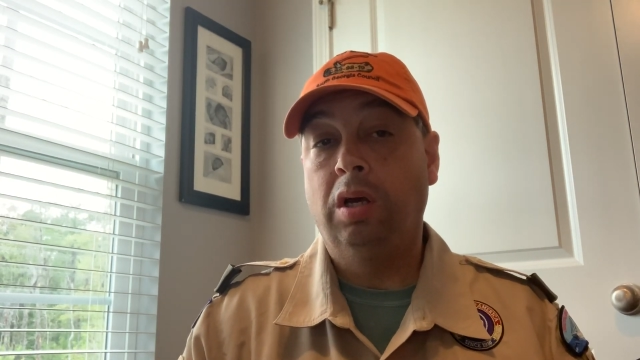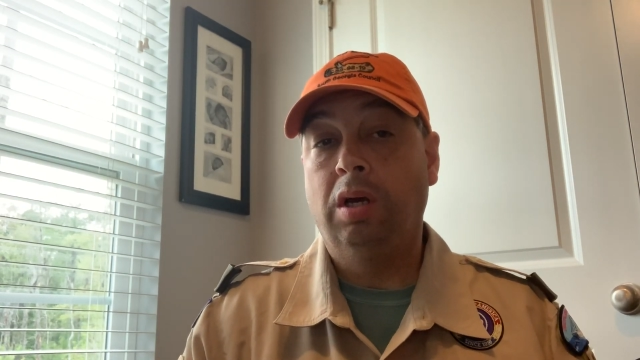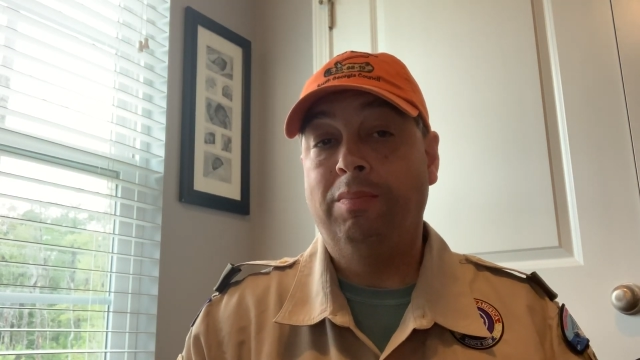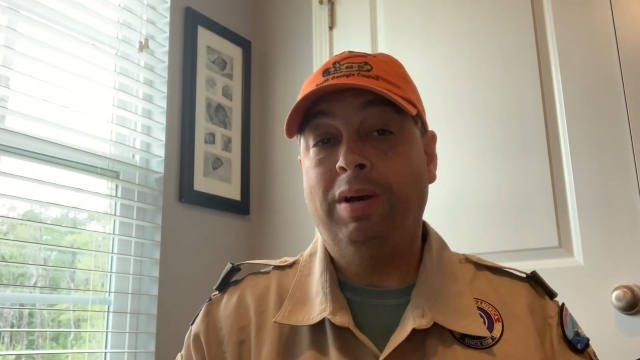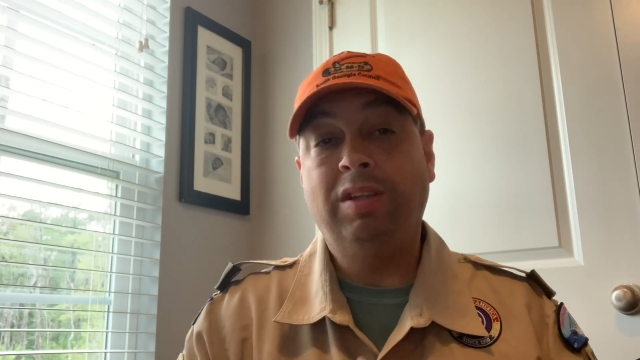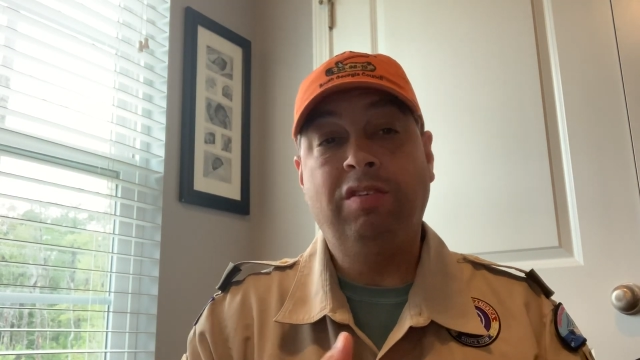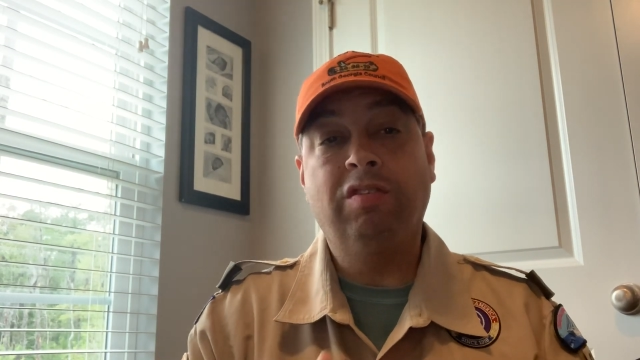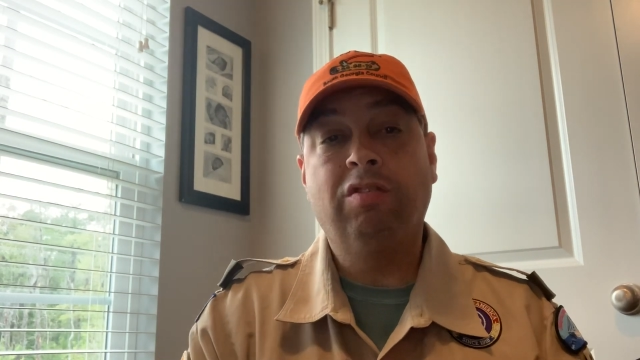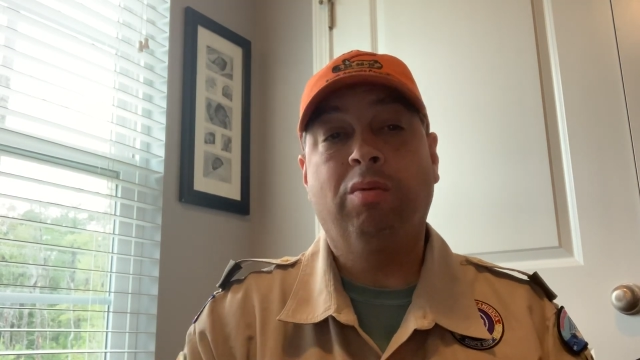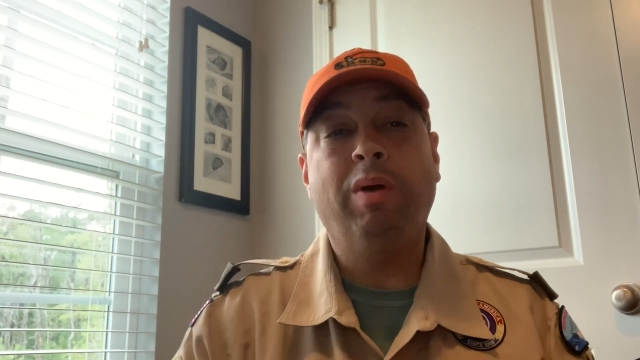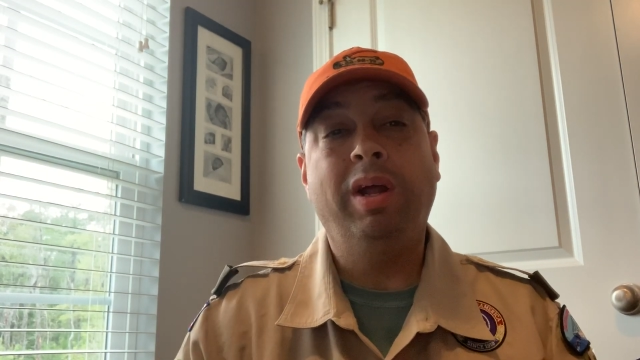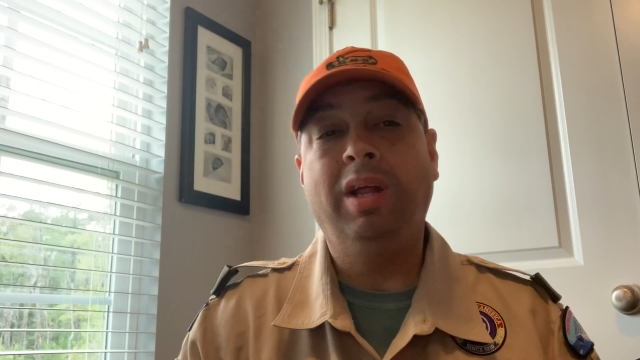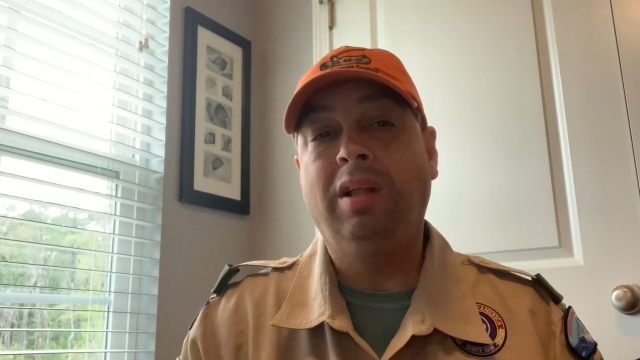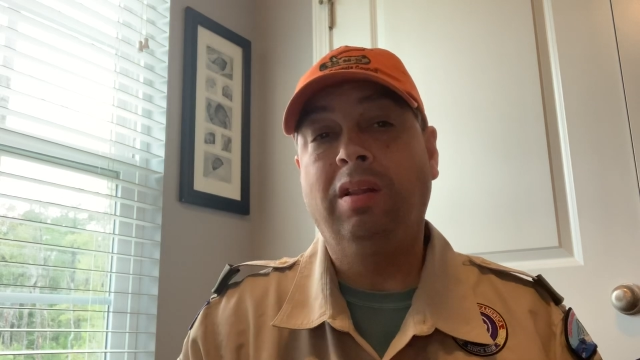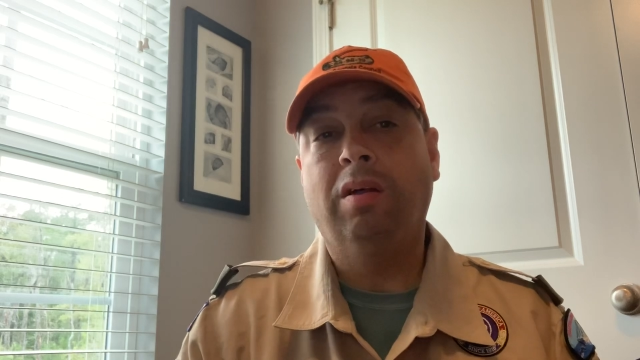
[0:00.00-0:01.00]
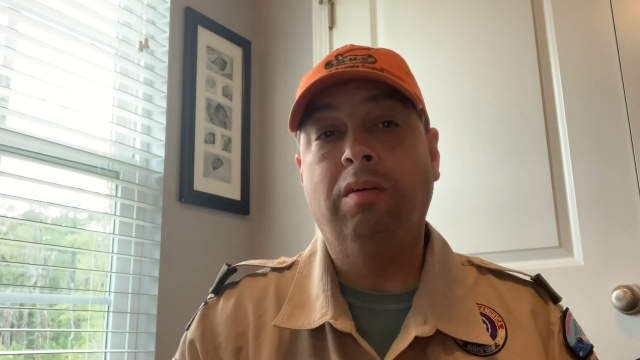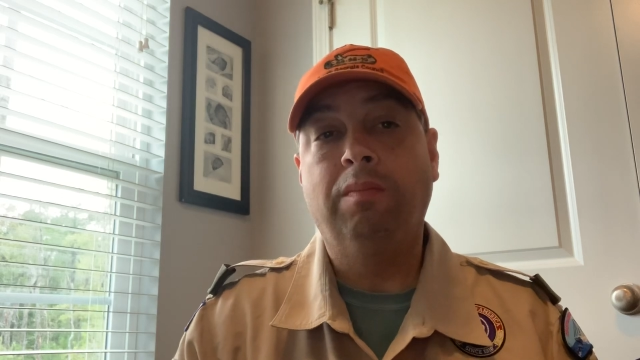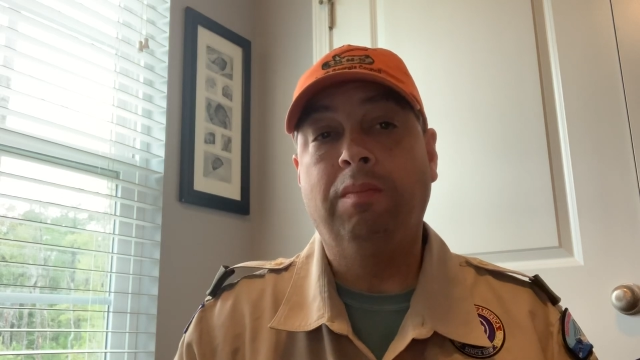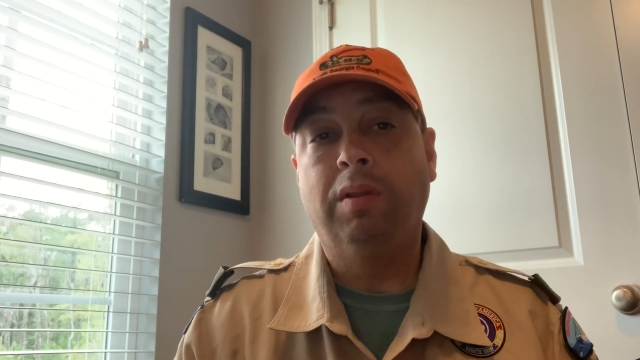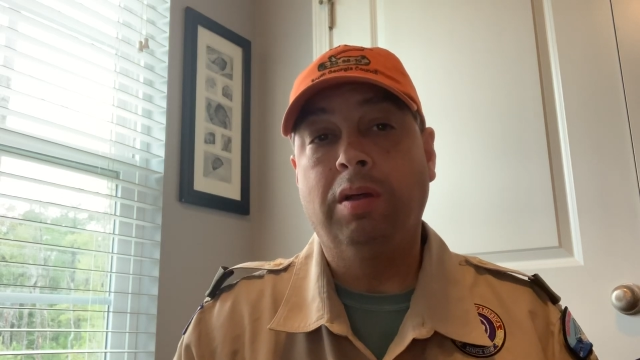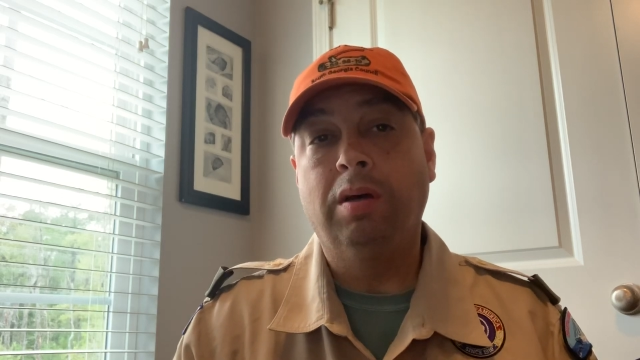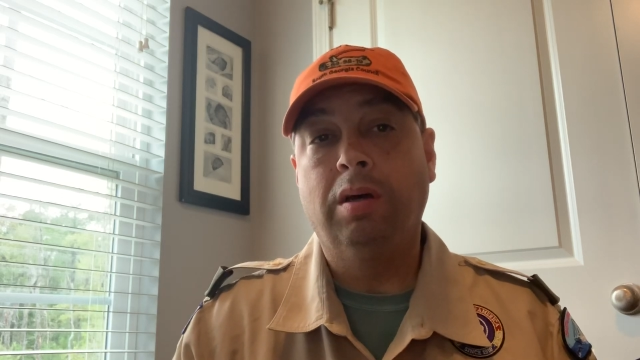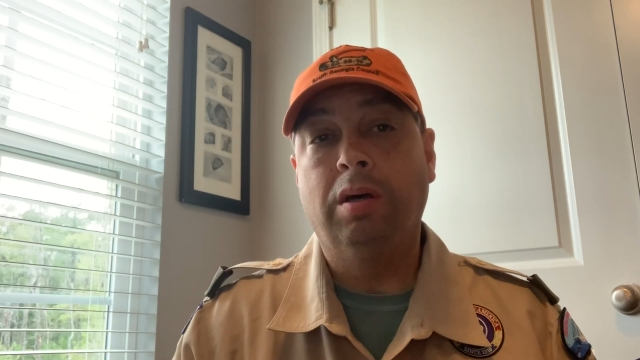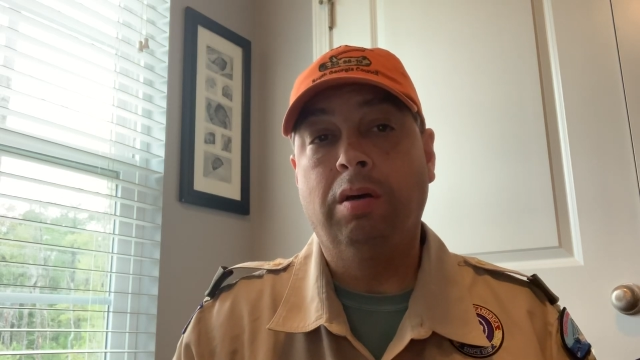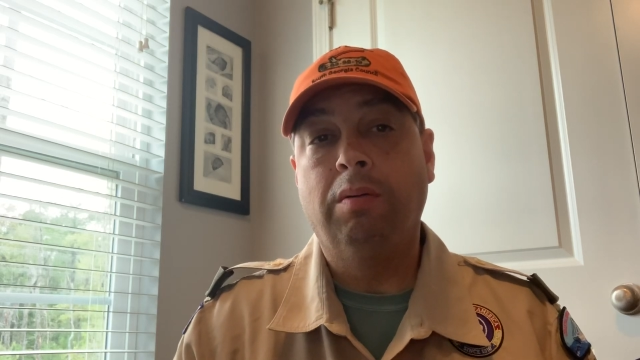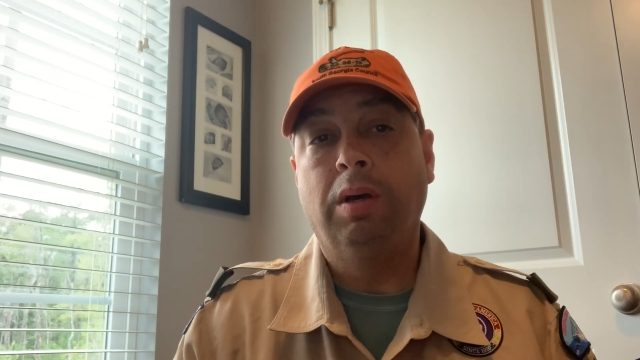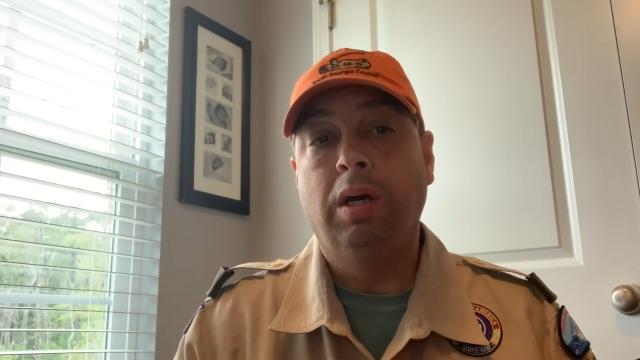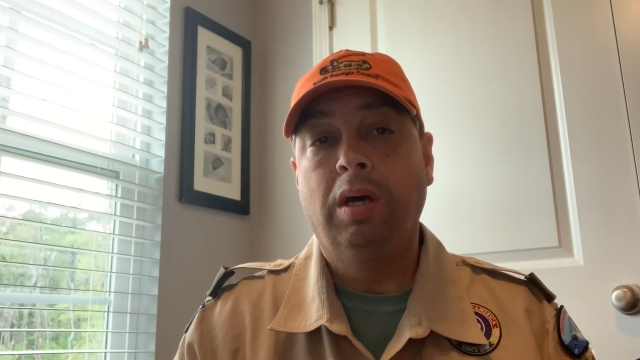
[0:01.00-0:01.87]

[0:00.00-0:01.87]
Am I just creating the